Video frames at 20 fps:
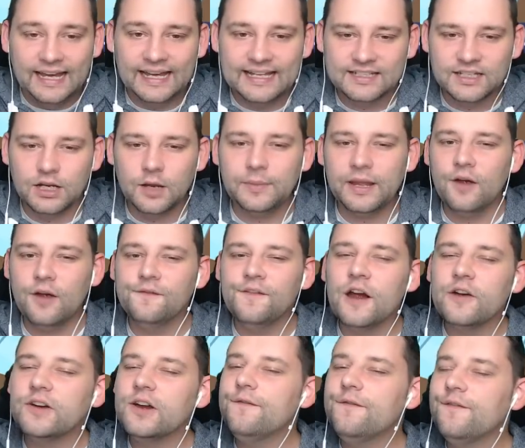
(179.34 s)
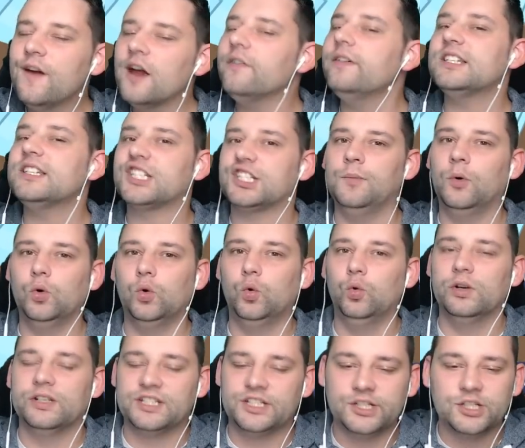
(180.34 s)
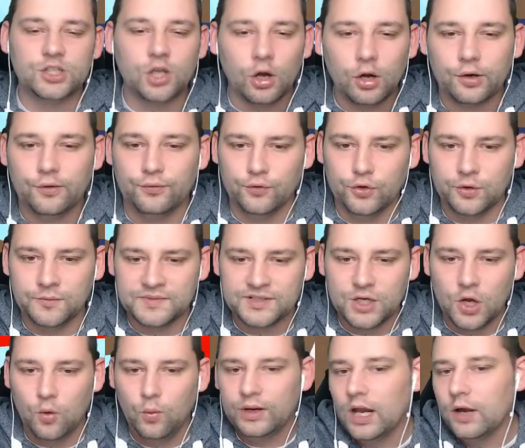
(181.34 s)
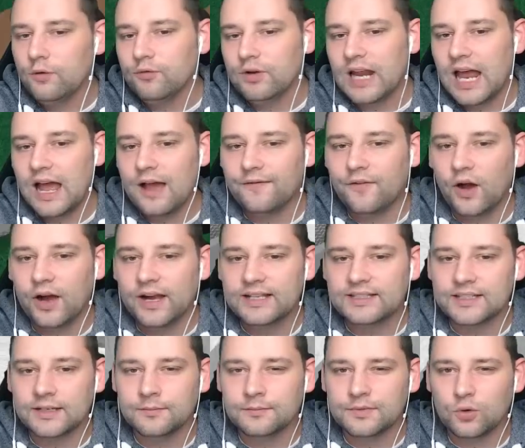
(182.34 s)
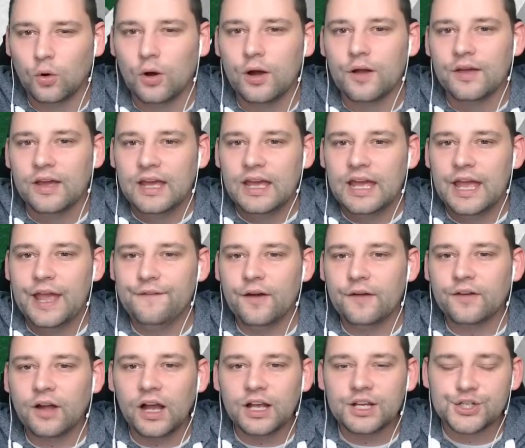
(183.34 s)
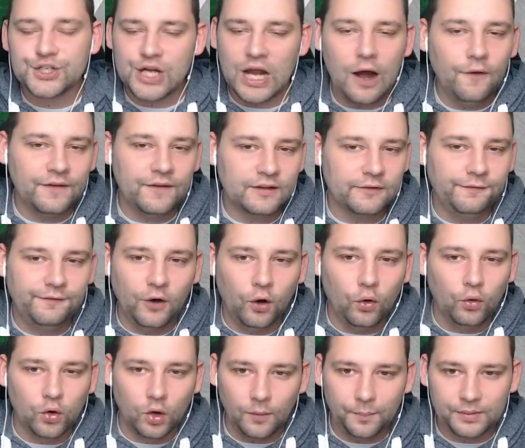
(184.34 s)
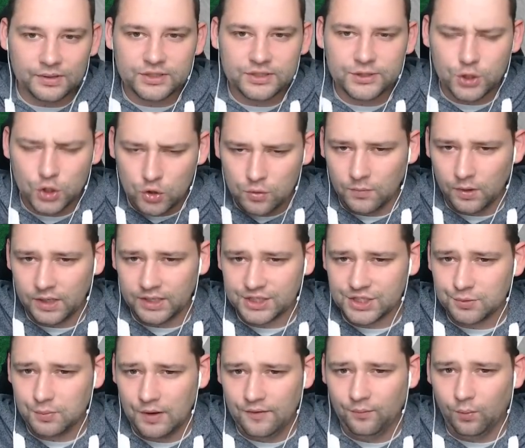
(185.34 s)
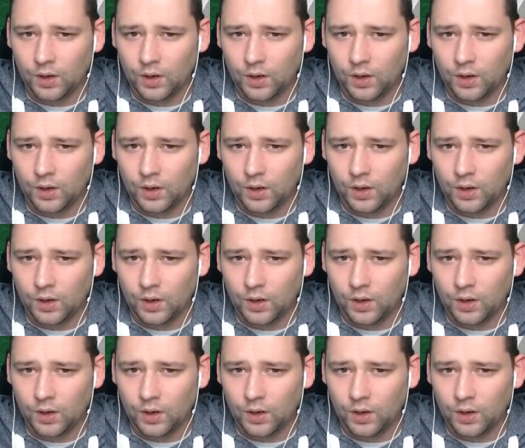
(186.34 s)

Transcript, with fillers: is going to be a very, very small stock room. So I run out of items or if I've got a shelf that's filled up too much with